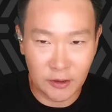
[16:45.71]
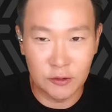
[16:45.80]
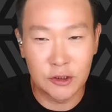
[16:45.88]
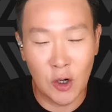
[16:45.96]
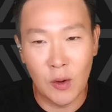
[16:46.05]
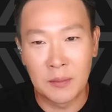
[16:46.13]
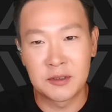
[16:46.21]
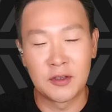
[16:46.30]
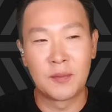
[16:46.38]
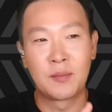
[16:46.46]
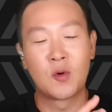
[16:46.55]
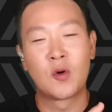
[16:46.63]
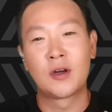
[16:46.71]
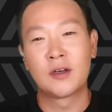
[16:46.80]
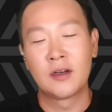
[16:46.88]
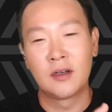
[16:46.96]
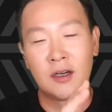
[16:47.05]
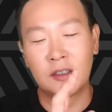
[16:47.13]
show up to the board
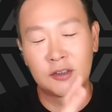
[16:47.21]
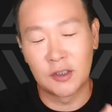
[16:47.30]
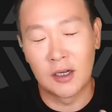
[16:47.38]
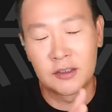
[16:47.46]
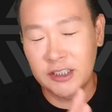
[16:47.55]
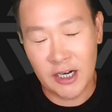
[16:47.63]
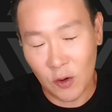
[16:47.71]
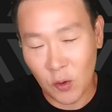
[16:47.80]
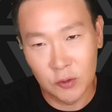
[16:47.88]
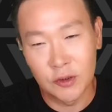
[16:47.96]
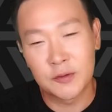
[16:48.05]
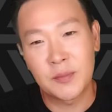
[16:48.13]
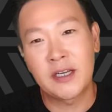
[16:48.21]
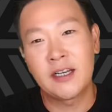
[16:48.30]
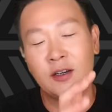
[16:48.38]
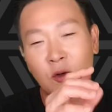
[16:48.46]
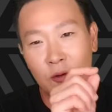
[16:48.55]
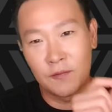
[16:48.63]
shareholders
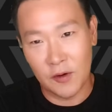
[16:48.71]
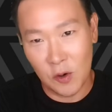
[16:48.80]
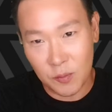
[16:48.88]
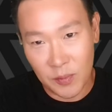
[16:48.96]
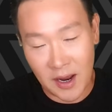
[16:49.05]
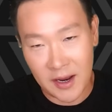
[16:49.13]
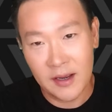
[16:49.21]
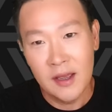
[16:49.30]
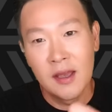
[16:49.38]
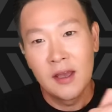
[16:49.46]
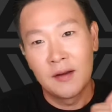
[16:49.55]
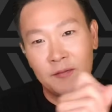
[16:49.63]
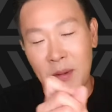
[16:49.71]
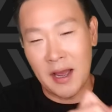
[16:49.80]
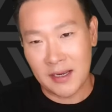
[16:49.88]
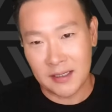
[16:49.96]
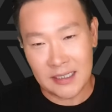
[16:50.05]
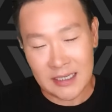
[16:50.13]
meeting or vote by
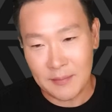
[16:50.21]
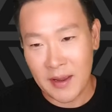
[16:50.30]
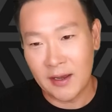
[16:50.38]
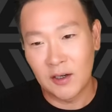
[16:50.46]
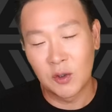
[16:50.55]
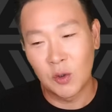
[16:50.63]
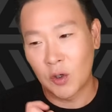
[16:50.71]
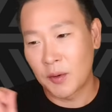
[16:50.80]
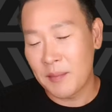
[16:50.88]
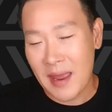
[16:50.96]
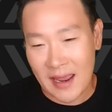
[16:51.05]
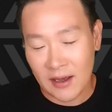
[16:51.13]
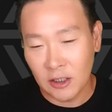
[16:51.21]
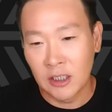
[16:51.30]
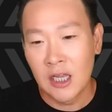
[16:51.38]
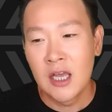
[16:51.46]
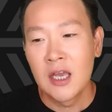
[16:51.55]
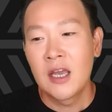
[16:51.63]
email or mail
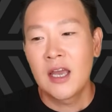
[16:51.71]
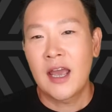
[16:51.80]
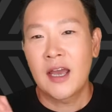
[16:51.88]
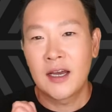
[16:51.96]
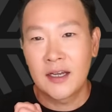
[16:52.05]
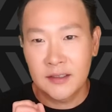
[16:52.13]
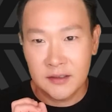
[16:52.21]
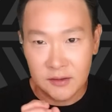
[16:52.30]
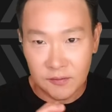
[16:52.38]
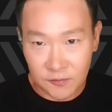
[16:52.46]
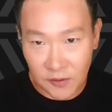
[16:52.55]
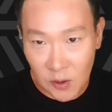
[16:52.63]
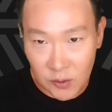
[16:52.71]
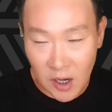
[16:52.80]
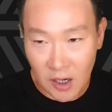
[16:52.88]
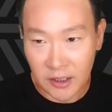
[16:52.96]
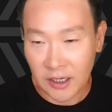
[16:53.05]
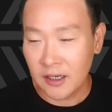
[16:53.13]
and vote
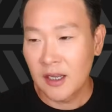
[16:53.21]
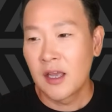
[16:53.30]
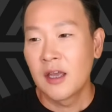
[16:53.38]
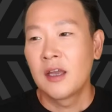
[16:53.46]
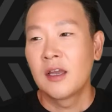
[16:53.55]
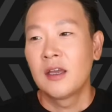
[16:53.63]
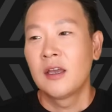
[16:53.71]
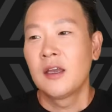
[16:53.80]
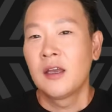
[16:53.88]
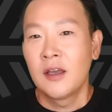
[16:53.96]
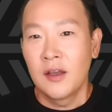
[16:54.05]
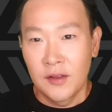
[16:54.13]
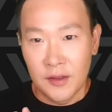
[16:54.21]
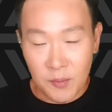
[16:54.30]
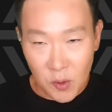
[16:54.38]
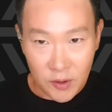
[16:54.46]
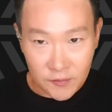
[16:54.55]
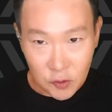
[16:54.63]
on it. The
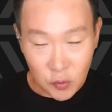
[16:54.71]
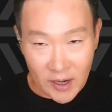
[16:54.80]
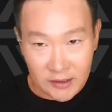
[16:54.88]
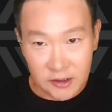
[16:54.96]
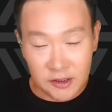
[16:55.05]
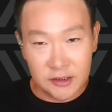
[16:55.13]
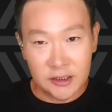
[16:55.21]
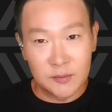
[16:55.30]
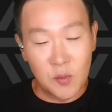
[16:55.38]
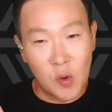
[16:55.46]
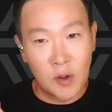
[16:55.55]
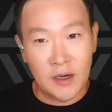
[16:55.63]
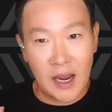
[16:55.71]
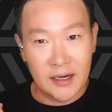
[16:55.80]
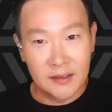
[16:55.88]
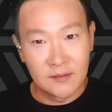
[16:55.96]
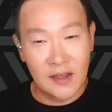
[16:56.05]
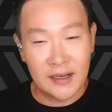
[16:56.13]
board of directors is more kind
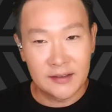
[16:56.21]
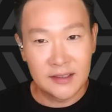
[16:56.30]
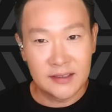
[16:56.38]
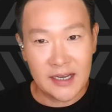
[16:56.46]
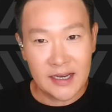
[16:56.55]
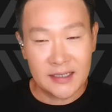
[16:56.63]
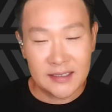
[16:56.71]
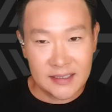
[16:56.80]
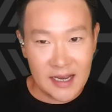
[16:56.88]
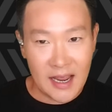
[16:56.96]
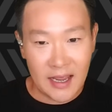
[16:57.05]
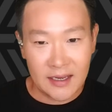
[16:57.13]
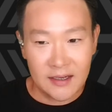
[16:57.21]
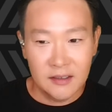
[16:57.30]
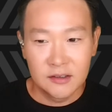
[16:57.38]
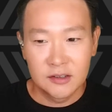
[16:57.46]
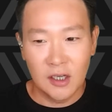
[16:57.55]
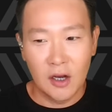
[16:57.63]
of like the day-to-day.
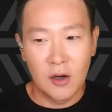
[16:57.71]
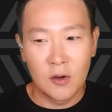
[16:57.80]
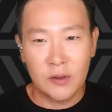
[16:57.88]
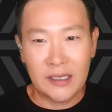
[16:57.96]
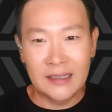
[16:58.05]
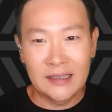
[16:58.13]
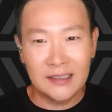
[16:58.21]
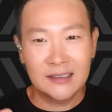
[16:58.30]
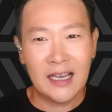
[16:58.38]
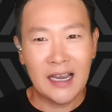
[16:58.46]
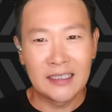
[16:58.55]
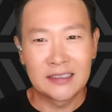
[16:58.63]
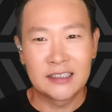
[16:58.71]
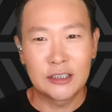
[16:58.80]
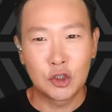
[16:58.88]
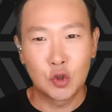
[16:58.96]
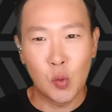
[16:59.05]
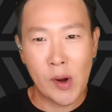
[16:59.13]
So in this kind of
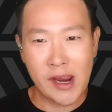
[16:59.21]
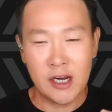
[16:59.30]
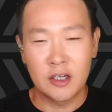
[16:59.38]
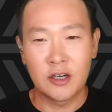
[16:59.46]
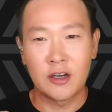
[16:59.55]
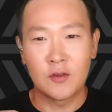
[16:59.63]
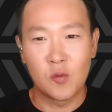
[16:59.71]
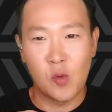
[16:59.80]
situation